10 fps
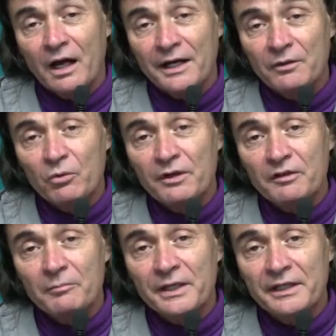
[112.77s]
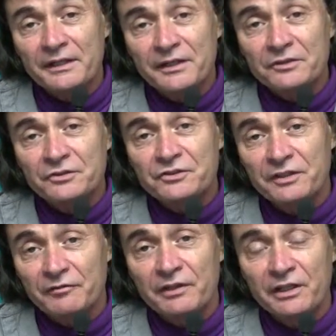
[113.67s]
I had wanted to make an
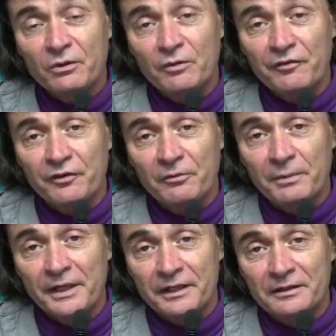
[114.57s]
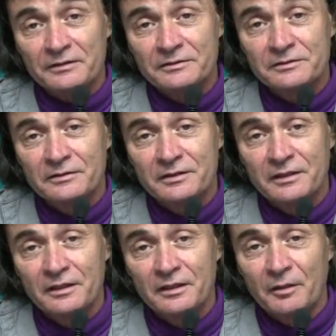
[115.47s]
interesting video of the debate,
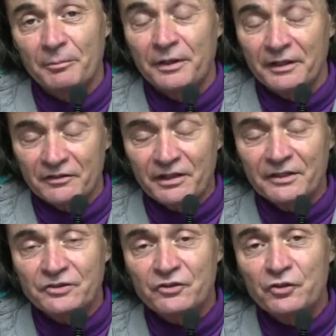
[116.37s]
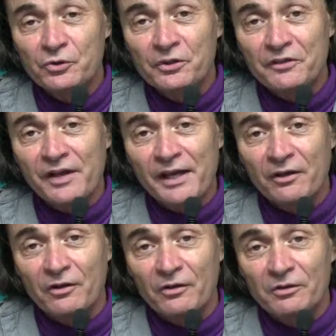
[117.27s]
but it takes two to
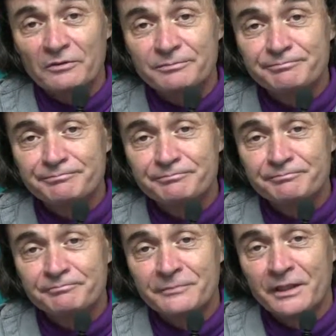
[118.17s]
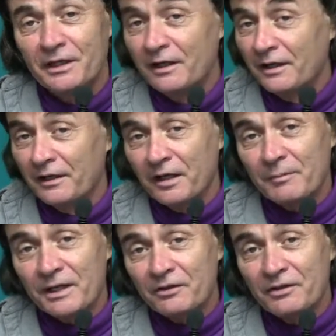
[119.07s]
tango, and
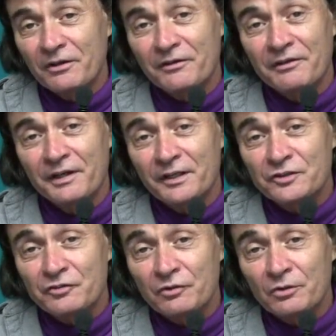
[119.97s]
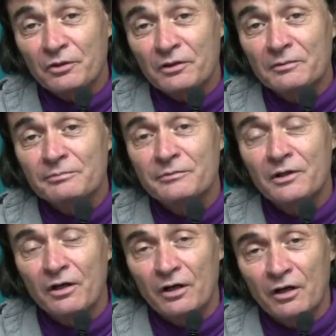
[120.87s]
I'm out here on the dance floor
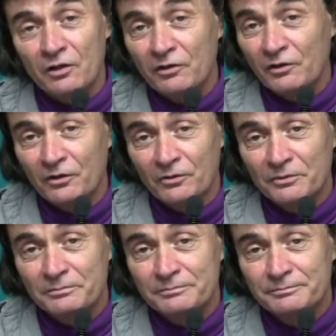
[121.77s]
all alone.